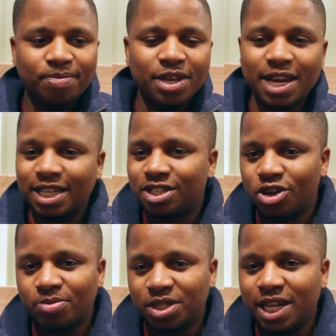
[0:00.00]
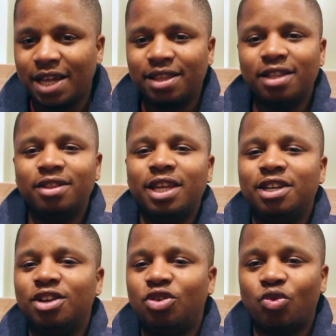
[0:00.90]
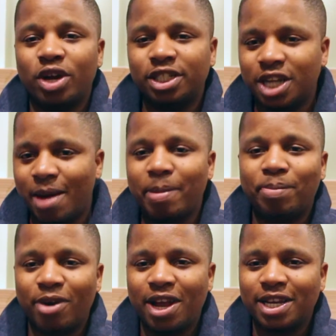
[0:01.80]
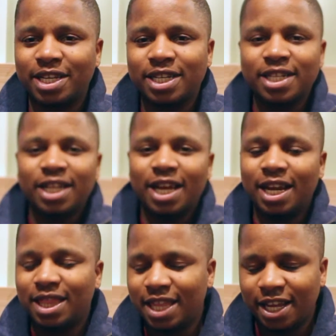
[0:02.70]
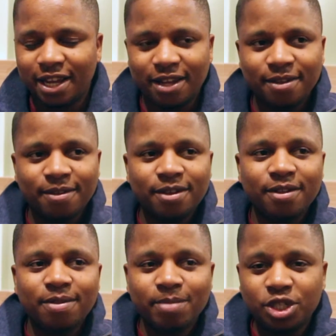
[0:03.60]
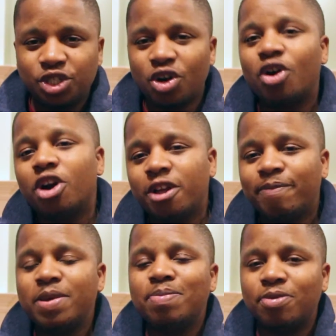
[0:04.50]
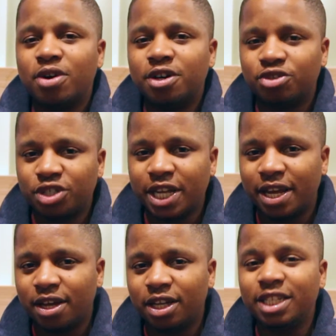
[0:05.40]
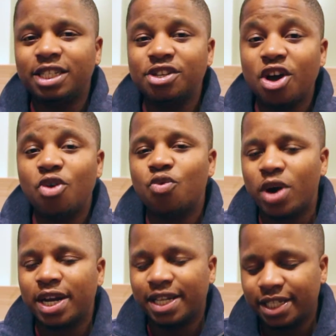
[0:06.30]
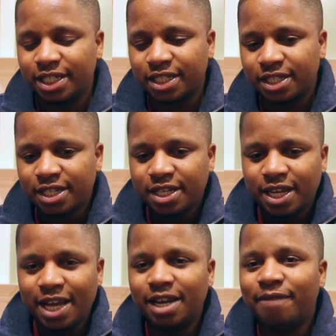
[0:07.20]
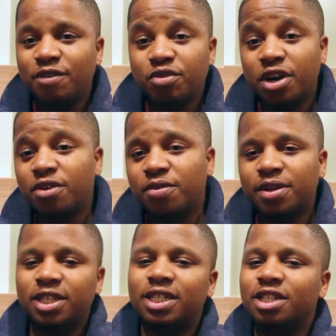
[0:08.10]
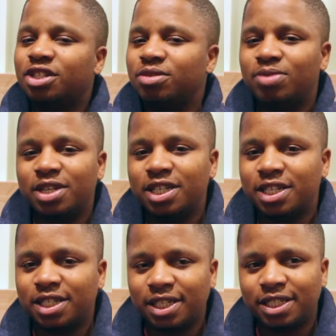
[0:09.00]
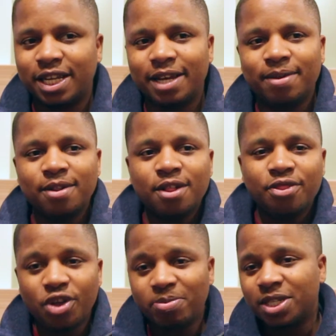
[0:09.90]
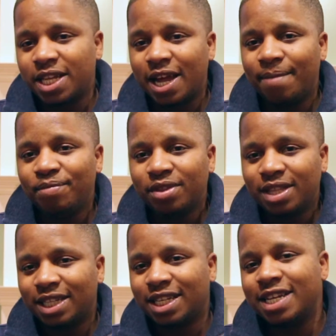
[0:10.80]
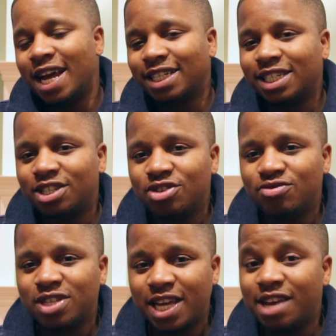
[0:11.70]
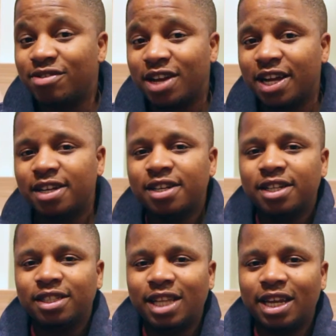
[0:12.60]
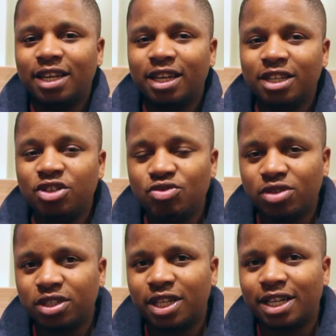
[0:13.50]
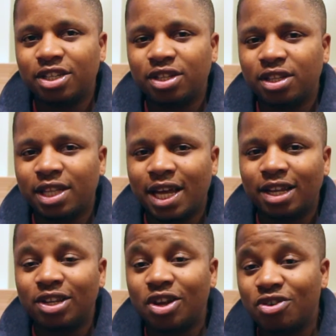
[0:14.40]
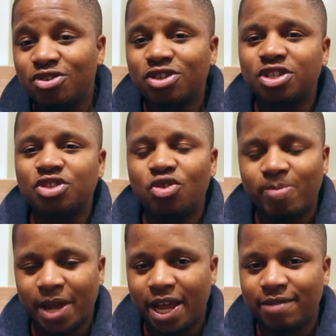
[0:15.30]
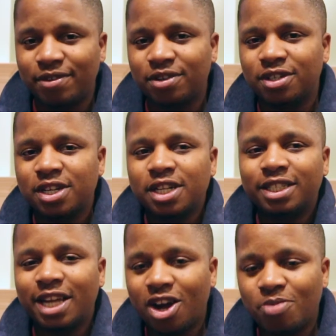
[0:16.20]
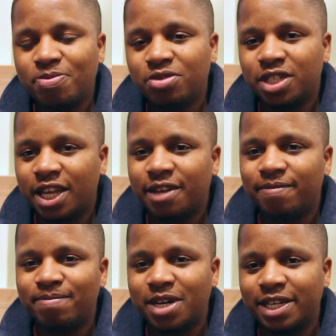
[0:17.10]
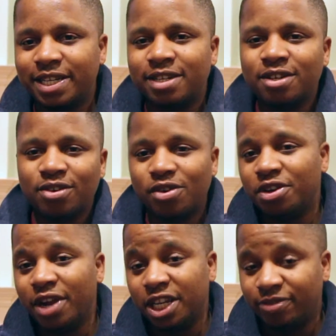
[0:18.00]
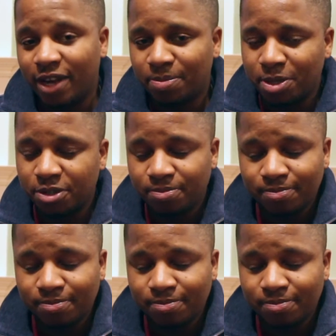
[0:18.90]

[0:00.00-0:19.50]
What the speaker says: The Nest thermostat, they did a great job of branding, and I think majority of people understand, at least know what it is. And if you don't, essentially what it is a thermostat that's connected to the internet that learns your behavior to help you save money on your HVAC bill.